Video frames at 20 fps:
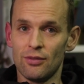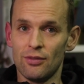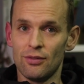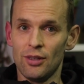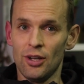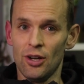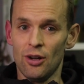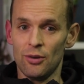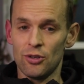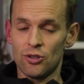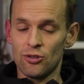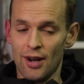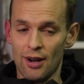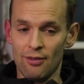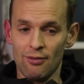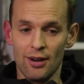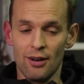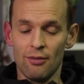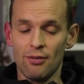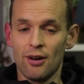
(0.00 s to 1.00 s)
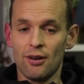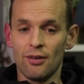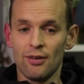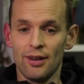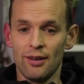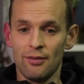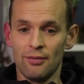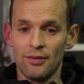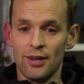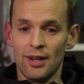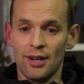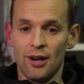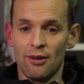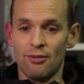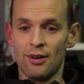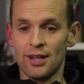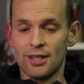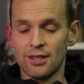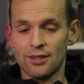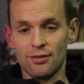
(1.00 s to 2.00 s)
we trained really well, and I
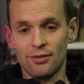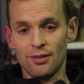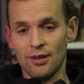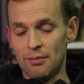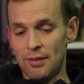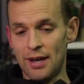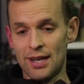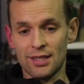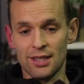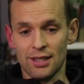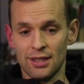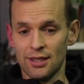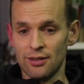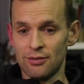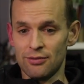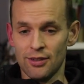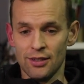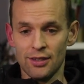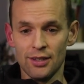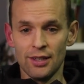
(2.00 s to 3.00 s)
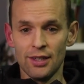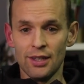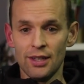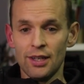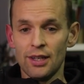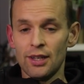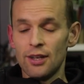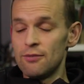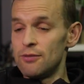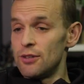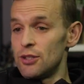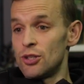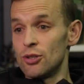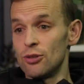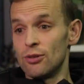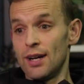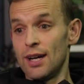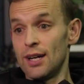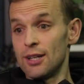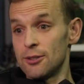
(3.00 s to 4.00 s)
raced amazingly for
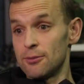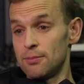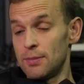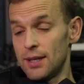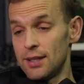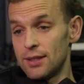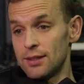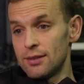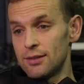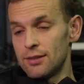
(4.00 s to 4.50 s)
2 hours. But